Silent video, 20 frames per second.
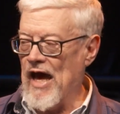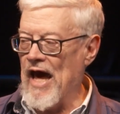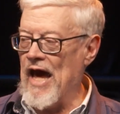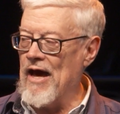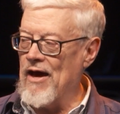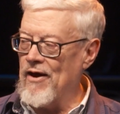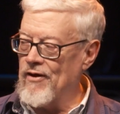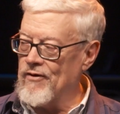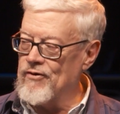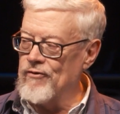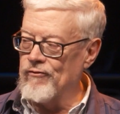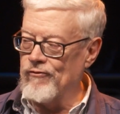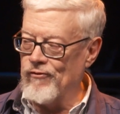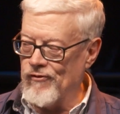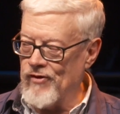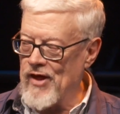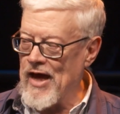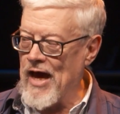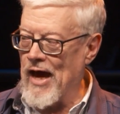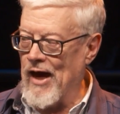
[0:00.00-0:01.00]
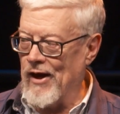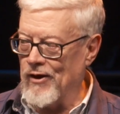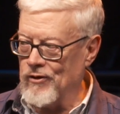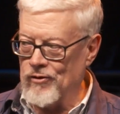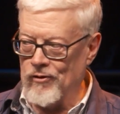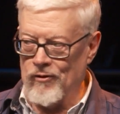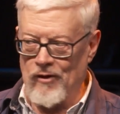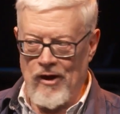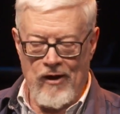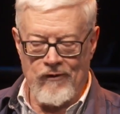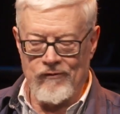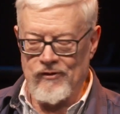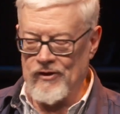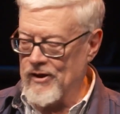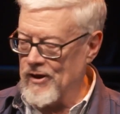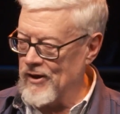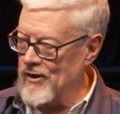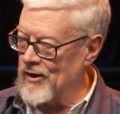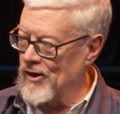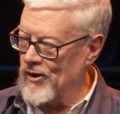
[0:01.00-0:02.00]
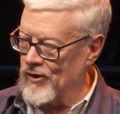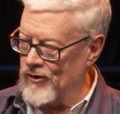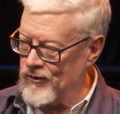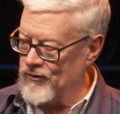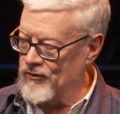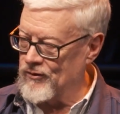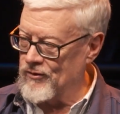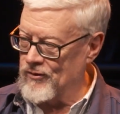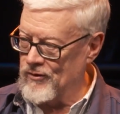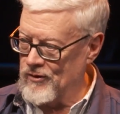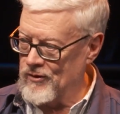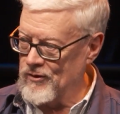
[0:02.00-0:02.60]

Out of that grew everything else.